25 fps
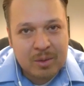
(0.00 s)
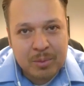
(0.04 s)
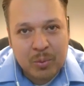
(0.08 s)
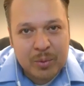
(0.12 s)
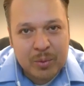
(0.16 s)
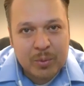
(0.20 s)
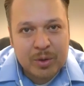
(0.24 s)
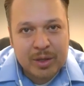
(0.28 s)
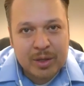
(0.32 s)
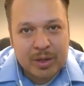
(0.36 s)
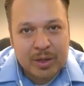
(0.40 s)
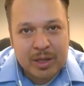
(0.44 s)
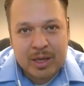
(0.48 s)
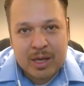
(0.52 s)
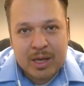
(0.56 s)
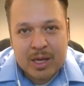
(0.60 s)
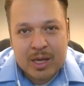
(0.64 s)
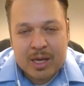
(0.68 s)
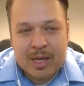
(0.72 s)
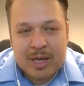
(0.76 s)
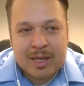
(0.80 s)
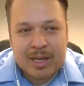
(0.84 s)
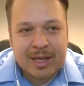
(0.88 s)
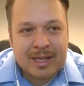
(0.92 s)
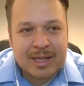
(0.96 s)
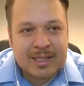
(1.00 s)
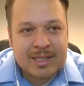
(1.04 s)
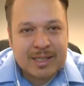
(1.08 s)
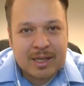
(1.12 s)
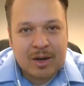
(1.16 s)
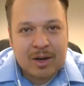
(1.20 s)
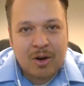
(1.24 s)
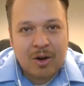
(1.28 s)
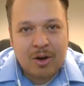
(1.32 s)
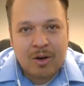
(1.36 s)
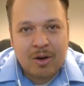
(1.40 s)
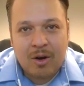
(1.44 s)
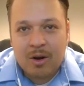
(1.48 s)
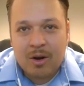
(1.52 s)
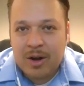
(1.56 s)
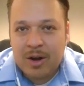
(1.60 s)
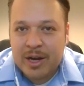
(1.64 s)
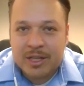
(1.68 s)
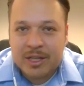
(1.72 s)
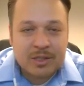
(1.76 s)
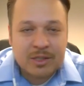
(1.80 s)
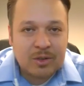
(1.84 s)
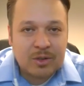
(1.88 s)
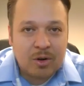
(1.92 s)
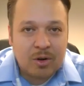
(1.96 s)
But we really, like I said, our, our
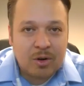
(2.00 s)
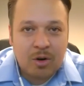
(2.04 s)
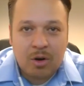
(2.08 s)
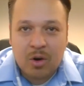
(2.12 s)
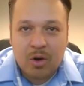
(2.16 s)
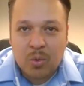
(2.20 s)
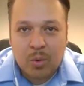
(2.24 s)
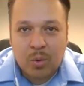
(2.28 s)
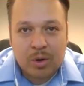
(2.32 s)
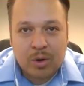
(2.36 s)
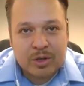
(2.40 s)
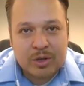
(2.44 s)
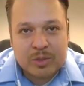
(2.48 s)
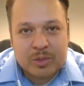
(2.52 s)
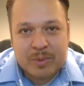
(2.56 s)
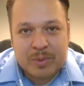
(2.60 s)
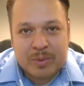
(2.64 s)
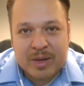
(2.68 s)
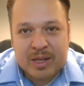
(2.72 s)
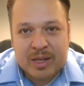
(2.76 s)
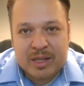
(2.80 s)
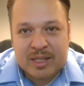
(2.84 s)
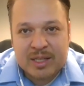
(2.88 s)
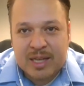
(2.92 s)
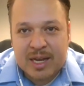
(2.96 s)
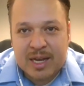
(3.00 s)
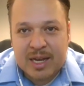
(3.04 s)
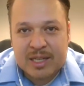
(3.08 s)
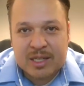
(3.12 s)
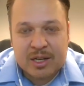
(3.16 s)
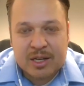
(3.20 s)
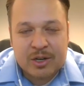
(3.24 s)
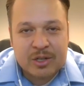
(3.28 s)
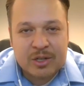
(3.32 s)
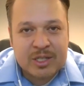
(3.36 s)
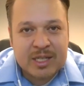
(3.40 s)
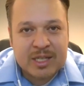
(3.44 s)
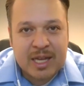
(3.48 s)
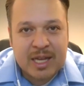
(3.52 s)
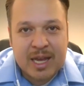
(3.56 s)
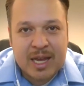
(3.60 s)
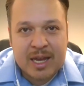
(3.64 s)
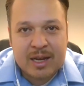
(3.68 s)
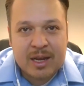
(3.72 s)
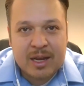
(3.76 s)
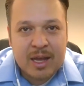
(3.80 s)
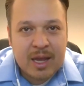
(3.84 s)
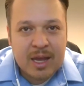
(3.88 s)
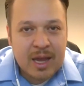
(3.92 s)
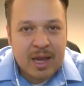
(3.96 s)
agents are hard workers, man. These guys
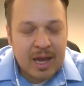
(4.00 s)
understand.